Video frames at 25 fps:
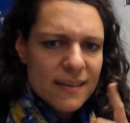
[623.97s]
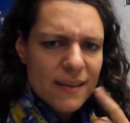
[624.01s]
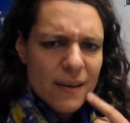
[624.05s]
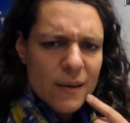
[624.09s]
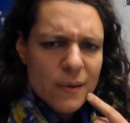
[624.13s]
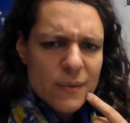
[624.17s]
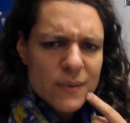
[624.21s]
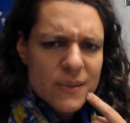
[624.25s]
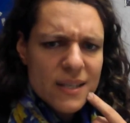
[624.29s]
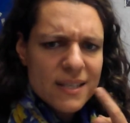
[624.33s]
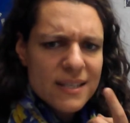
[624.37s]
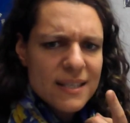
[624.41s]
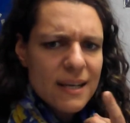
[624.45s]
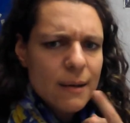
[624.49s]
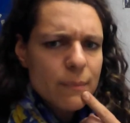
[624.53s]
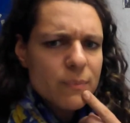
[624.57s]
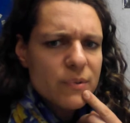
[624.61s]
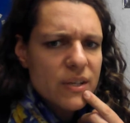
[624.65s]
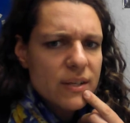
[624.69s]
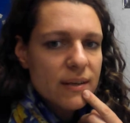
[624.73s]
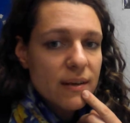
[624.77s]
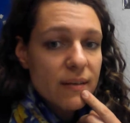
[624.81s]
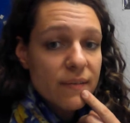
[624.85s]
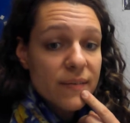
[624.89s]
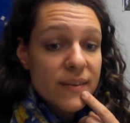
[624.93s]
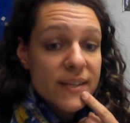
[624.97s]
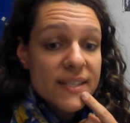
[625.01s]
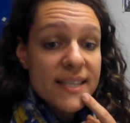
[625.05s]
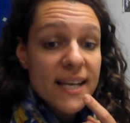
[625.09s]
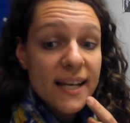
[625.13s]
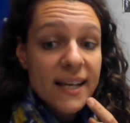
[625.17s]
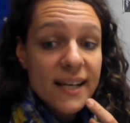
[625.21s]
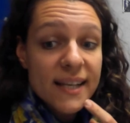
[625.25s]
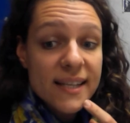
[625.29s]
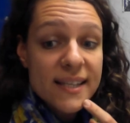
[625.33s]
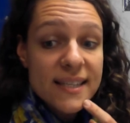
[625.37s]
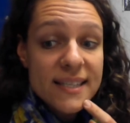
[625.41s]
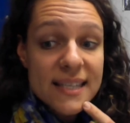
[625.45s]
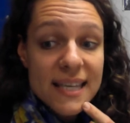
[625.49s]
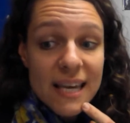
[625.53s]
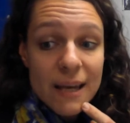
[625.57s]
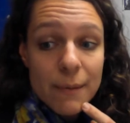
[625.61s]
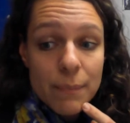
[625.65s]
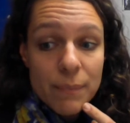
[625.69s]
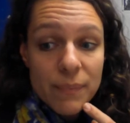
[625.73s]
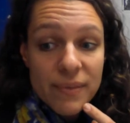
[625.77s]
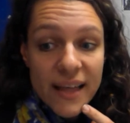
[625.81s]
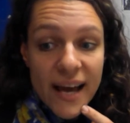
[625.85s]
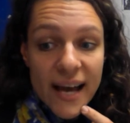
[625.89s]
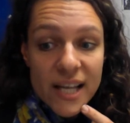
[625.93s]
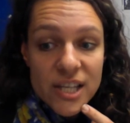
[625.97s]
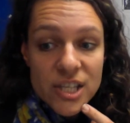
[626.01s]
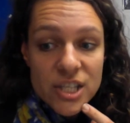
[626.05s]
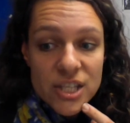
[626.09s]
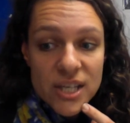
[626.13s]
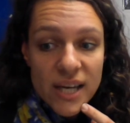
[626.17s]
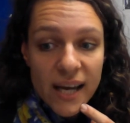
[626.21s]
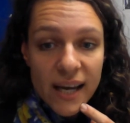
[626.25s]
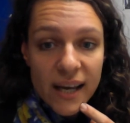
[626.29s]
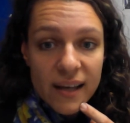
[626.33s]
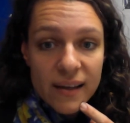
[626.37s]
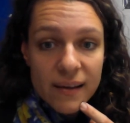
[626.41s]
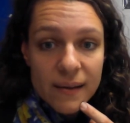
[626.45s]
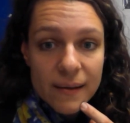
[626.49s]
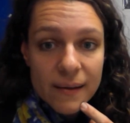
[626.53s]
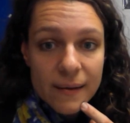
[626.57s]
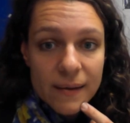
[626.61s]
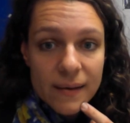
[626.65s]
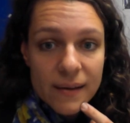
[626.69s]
who's the subject of the sentence? Keep that chick.